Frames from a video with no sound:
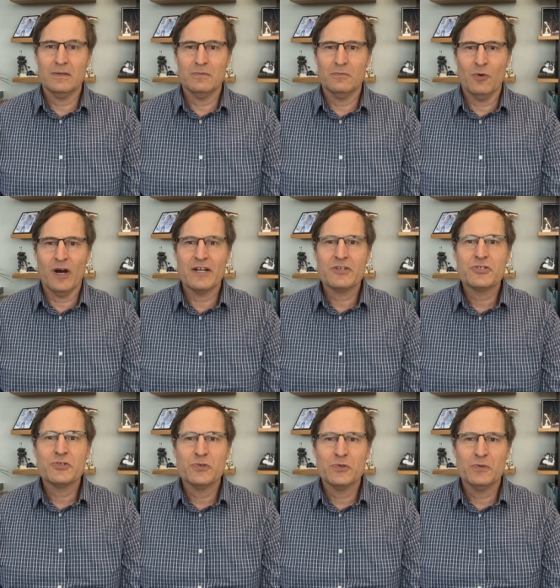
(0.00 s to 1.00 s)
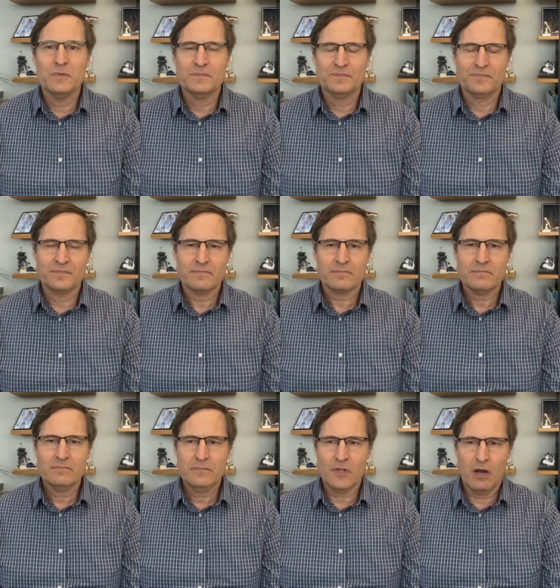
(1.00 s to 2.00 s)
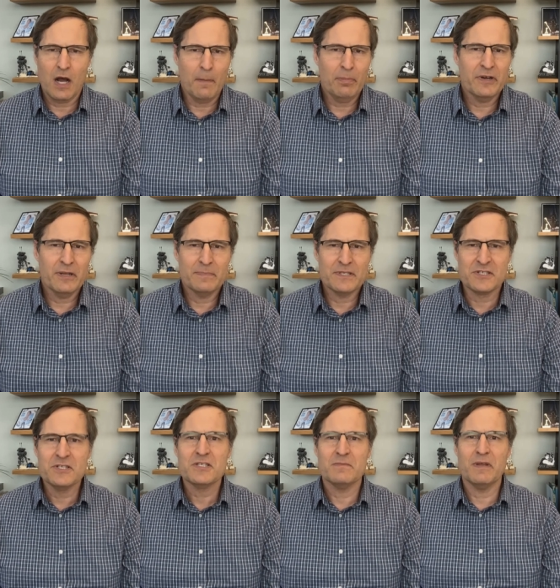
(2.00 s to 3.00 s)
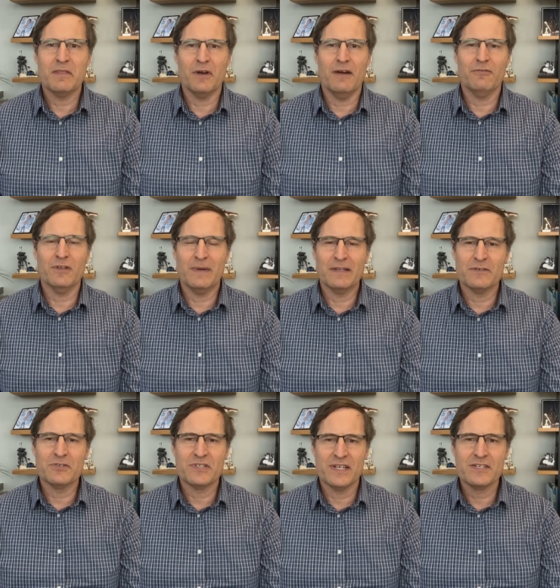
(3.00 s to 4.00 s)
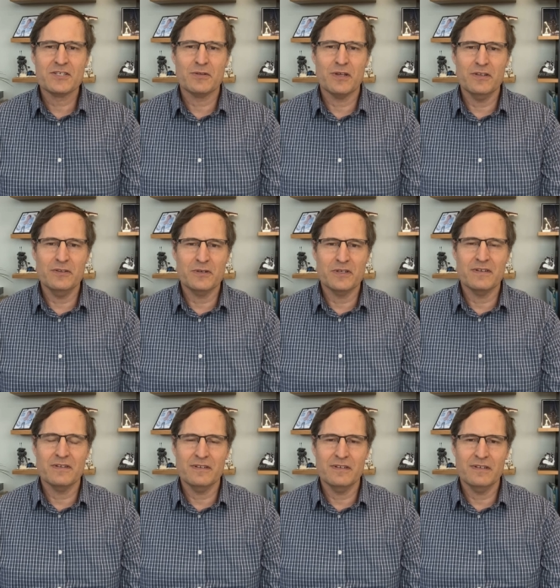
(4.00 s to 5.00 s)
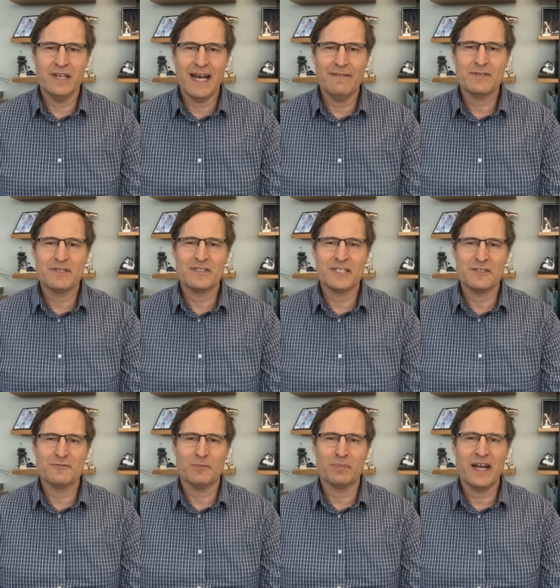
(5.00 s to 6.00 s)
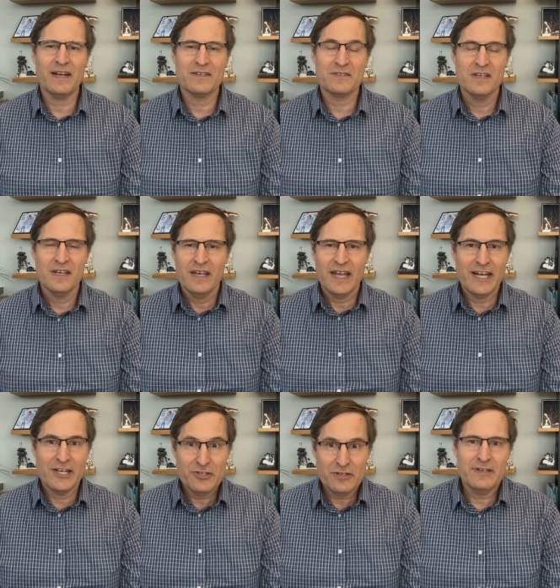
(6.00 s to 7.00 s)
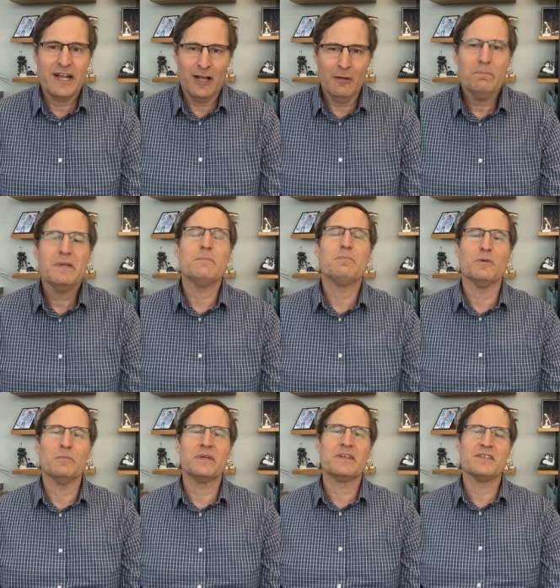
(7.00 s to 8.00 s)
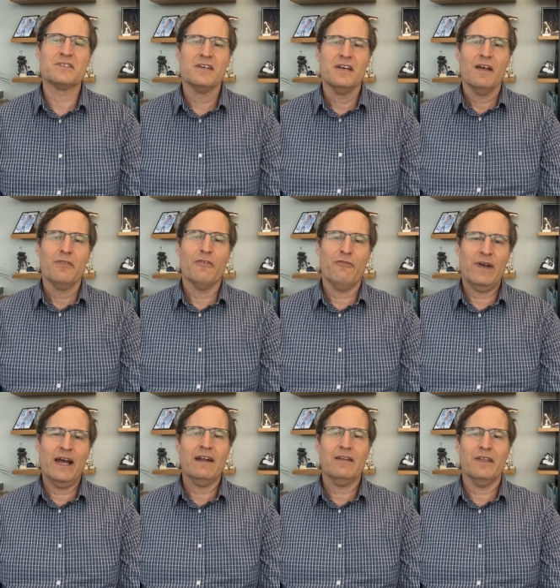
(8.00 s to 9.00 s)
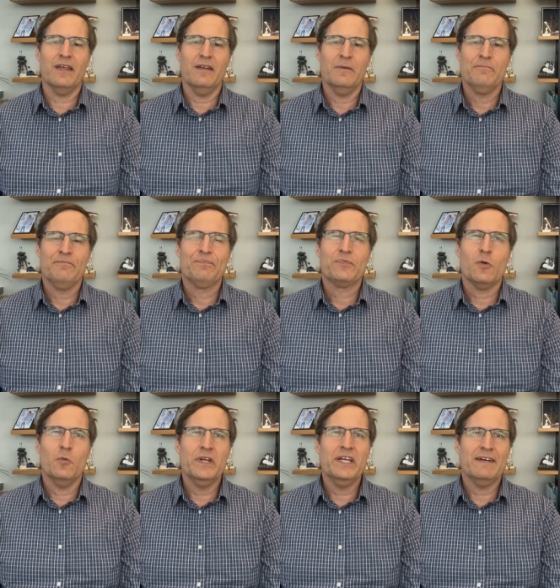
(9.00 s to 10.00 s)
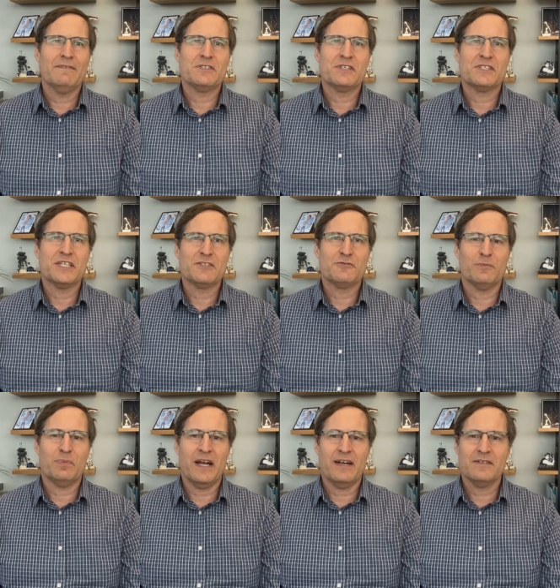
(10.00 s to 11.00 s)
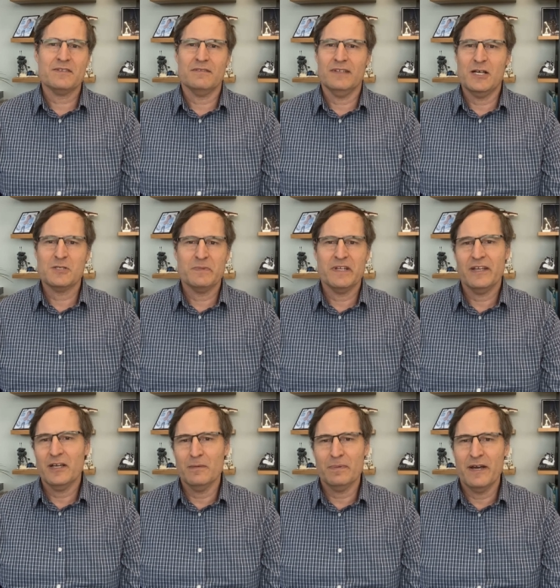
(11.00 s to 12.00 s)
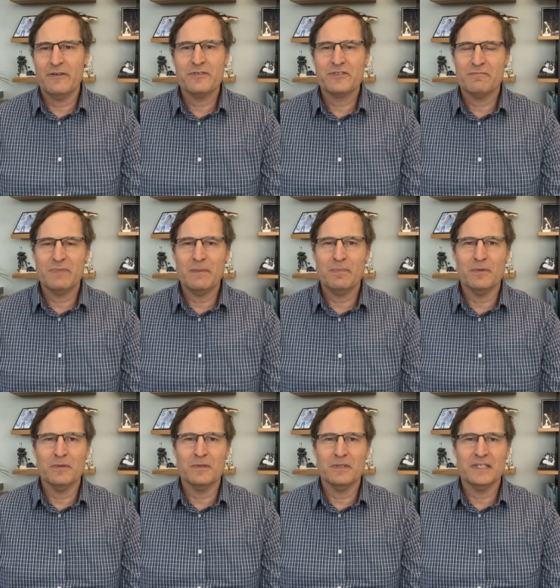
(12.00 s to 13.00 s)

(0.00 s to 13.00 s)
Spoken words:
want to operate a business and be thoughtful about those things so that you can have a successful practice and in turn help people, because the fact that we have a successful practice allows me to help hundreds of people